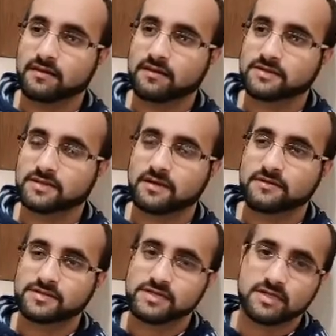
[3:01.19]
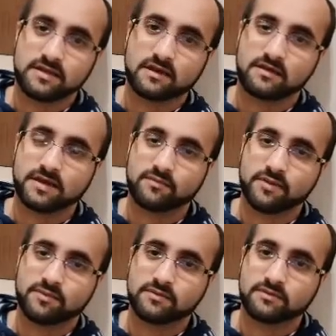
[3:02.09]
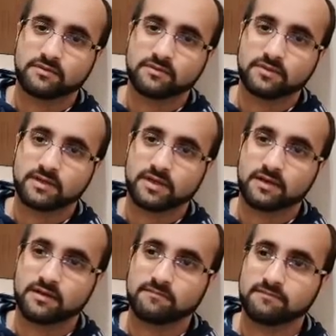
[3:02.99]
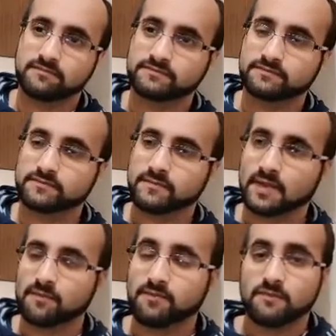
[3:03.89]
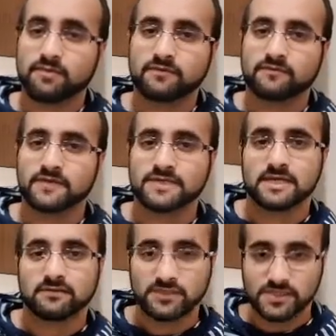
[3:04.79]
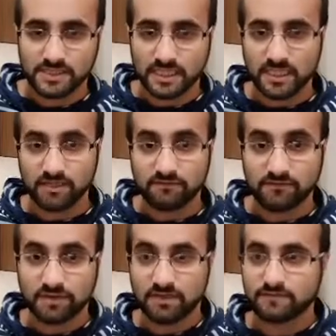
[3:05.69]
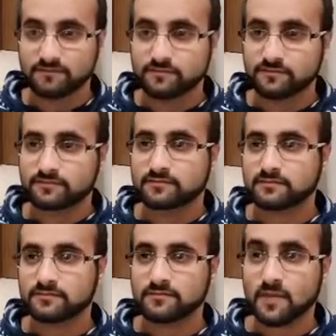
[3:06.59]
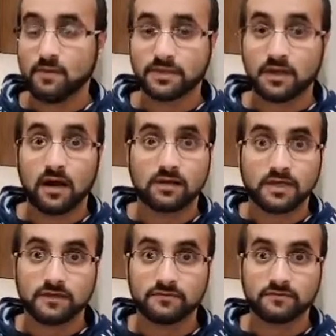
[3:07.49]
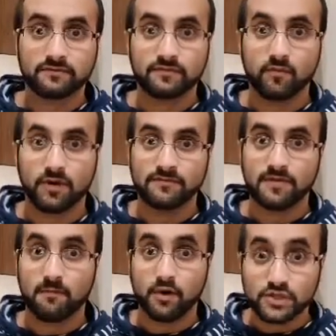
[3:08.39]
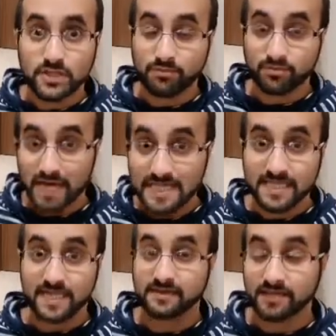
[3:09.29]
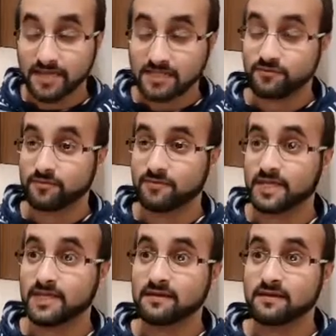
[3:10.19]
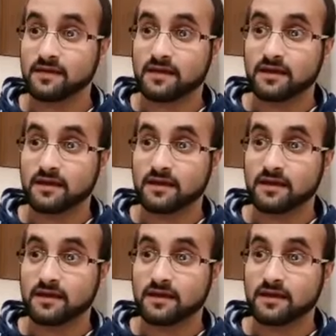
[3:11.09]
there's another city that a lot of people um, people visit, which is Kiev. But Kharkov, one of the most surprising things for me